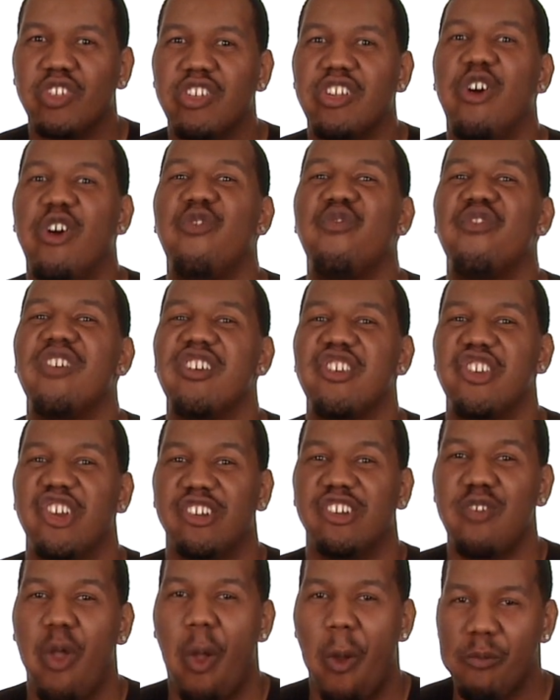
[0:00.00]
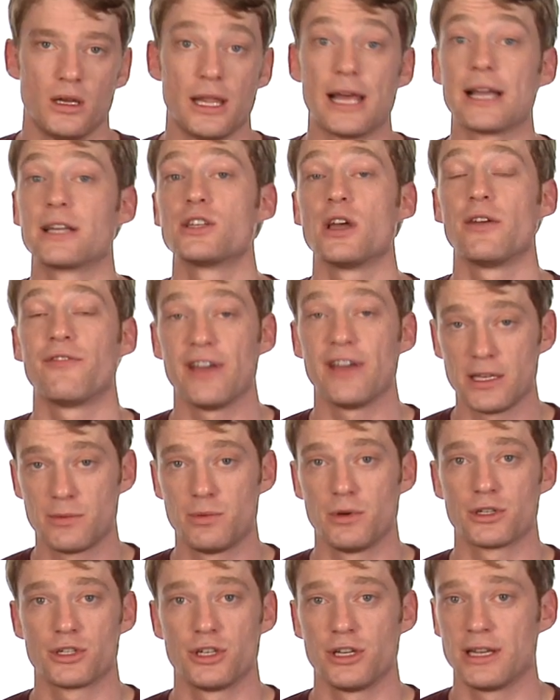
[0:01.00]
Go figure. Like us on
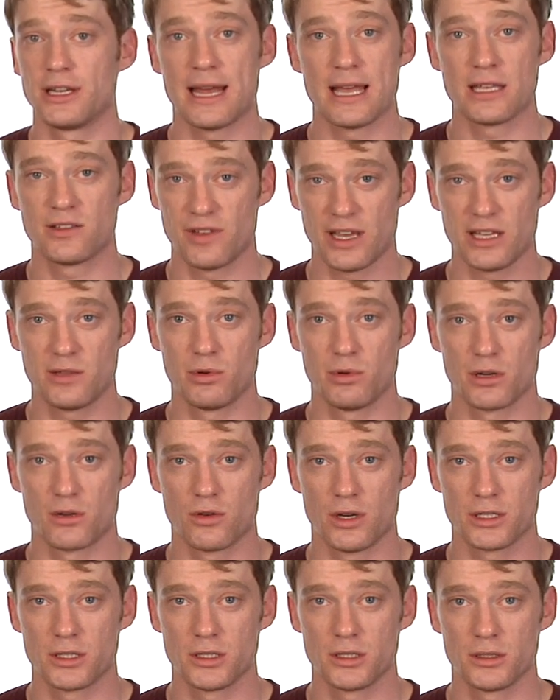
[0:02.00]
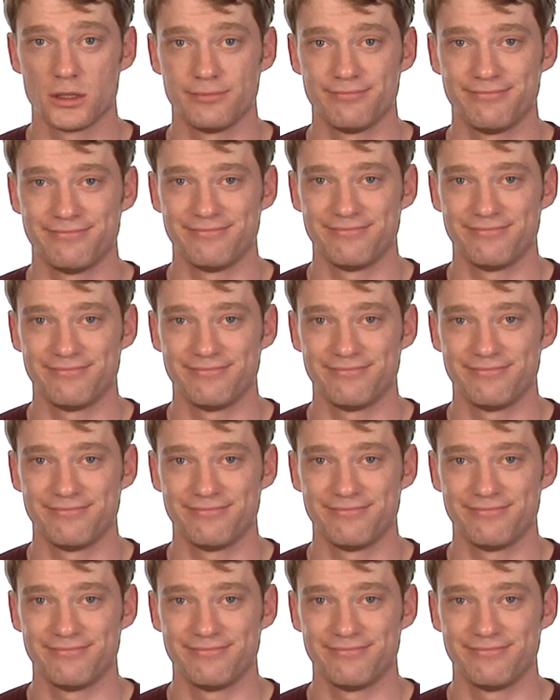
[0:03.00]
Facebook so you can ask Facebook questions.